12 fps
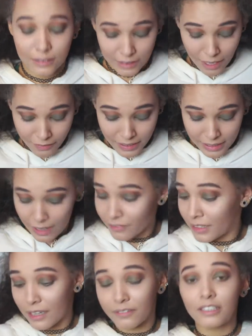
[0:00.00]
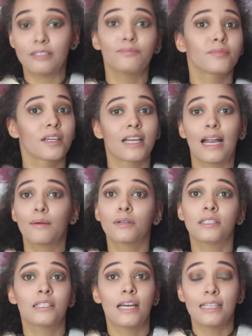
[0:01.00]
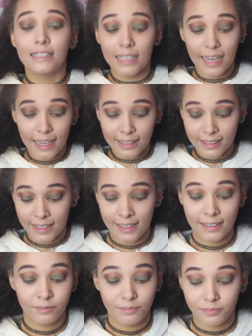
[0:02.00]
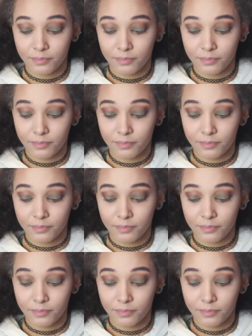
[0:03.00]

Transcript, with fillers: Love it, love it, love it. Okay, I'm going to end that there.